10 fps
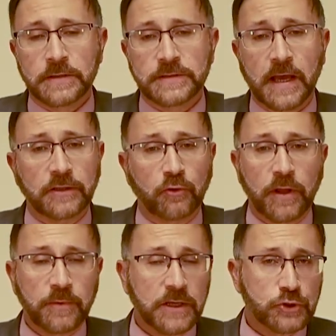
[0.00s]
Saudi
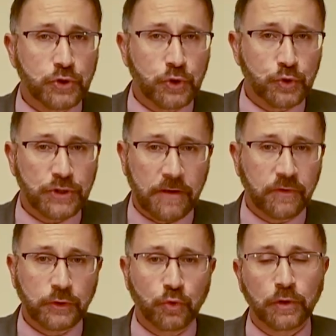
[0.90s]
Arabia has used
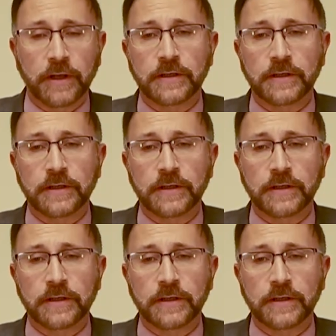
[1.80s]
every tool at